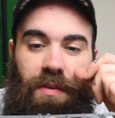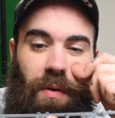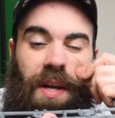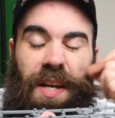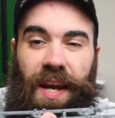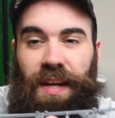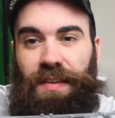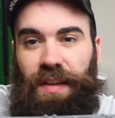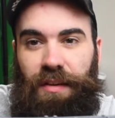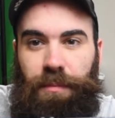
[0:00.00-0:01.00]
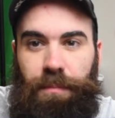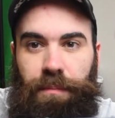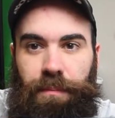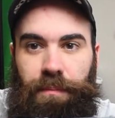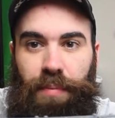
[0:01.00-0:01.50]
So any excess
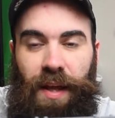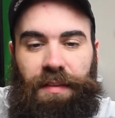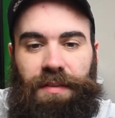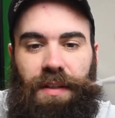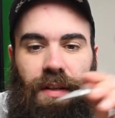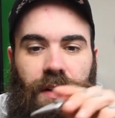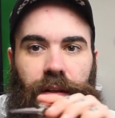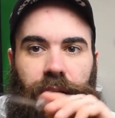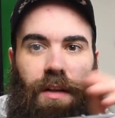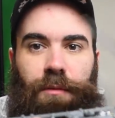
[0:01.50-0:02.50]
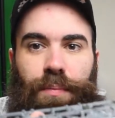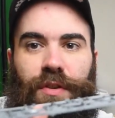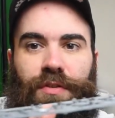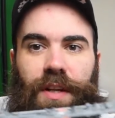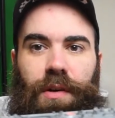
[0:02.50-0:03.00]
plastic gets
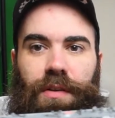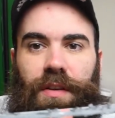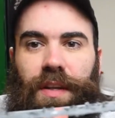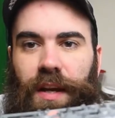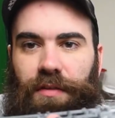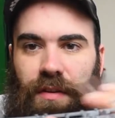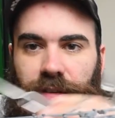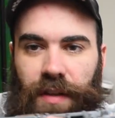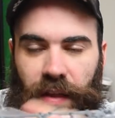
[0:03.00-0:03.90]
pushed out to the edges,